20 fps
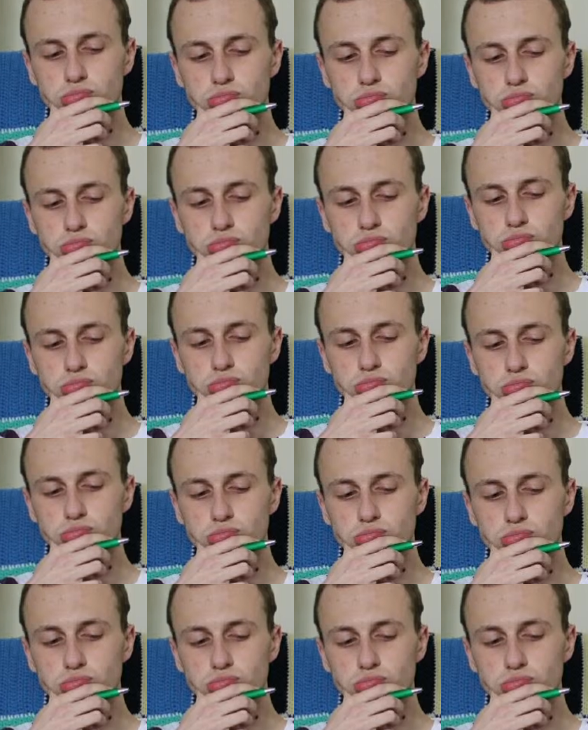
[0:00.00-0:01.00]
Probably what
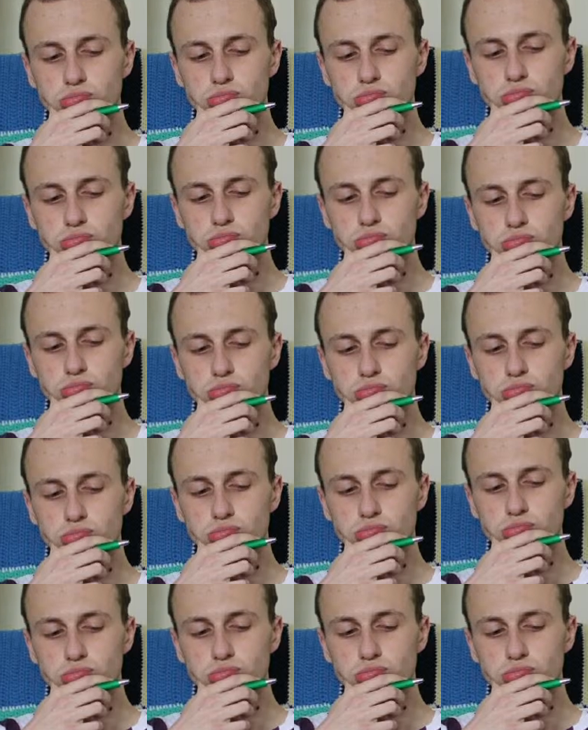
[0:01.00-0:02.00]
many of you are thinking,
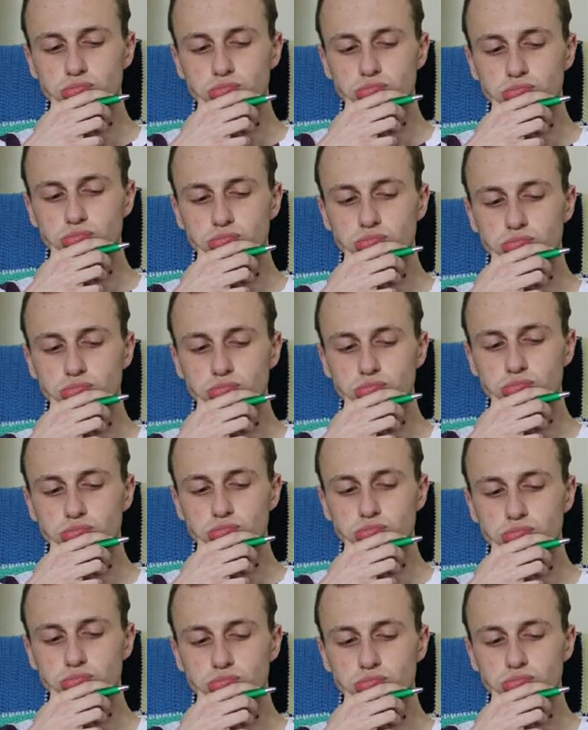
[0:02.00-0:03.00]
oh, that was
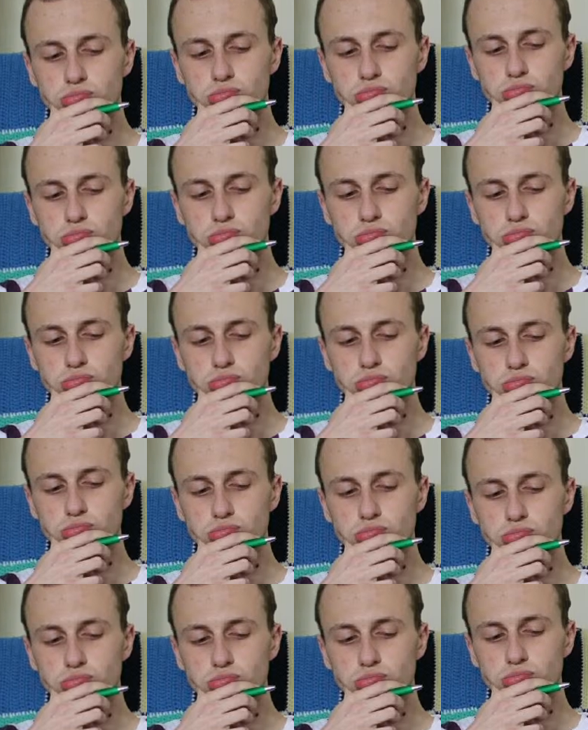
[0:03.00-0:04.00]

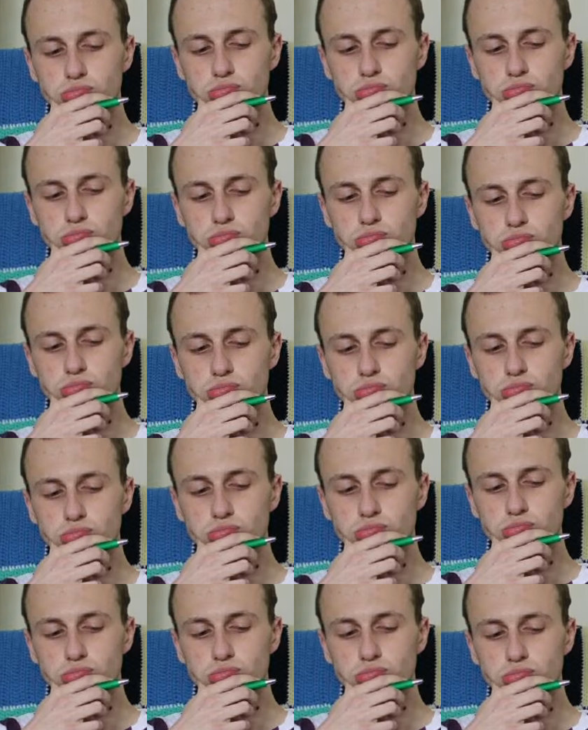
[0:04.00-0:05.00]
7-Eleven's free Slurpee
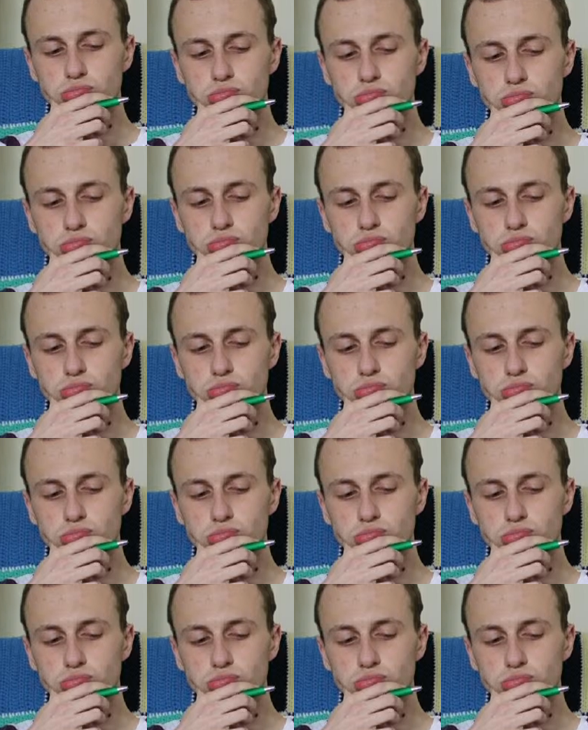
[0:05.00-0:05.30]
day.